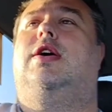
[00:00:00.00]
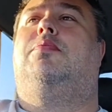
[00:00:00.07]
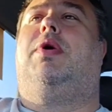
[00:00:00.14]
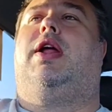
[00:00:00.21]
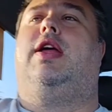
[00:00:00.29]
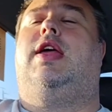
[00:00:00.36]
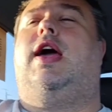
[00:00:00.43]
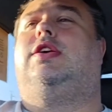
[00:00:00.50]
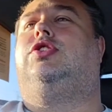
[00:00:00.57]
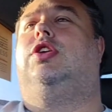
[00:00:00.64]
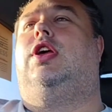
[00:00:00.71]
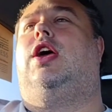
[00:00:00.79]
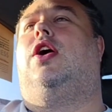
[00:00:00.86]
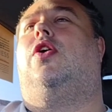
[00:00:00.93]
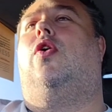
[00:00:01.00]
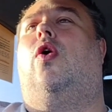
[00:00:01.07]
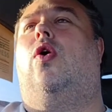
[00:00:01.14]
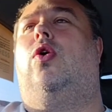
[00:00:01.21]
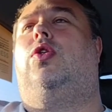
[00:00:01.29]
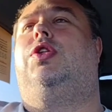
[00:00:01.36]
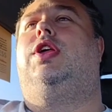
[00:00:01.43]
But yesterday I
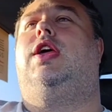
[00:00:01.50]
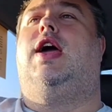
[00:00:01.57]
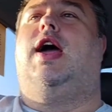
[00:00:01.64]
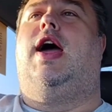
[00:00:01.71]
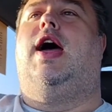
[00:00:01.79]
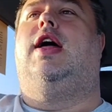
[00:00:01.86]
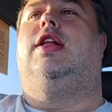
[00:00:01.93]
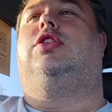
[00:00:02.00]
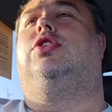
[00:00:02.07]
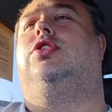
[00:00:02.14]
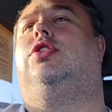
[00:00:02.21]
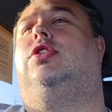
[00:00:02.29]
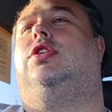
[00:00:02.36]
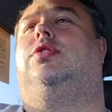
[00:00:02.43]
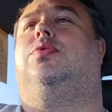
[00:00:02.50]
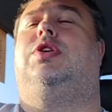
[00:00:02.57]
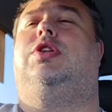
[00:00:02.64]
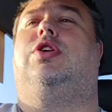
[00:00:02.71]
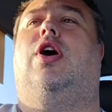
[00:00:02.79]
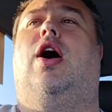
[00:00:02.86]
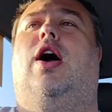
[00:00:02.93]
only had 33
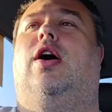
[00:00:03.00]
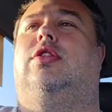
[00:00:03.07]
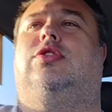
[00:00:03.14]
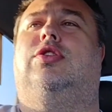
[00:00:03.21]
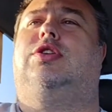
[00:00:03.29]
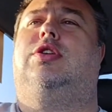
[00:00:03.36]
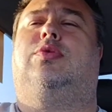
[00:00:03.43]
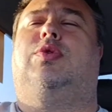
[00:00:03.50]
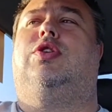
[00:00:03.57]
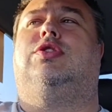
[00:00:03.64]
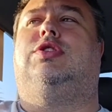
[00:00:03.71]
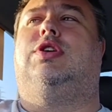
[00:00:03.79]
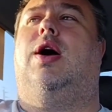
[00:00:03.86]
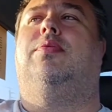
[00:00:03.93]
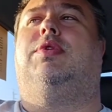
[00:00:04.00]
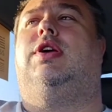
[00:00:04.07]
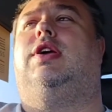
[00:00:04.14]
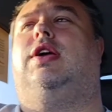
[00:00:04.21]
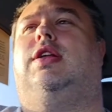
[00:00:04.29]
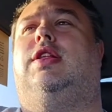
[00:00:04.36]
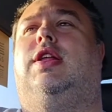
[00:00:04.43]
or
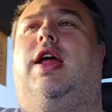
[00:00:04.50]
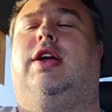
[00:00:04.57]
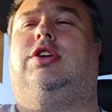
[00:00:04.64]
something that I